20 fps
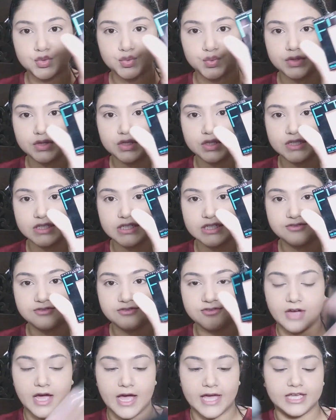
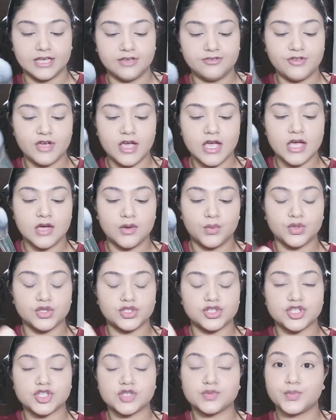235,
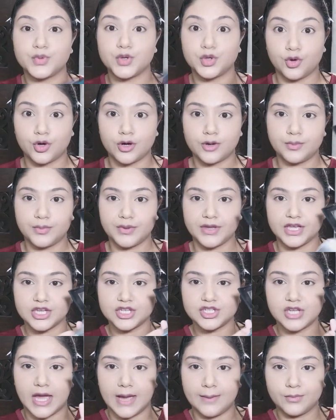which is pure
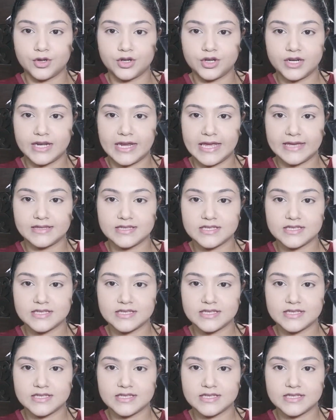beige. I'm going to take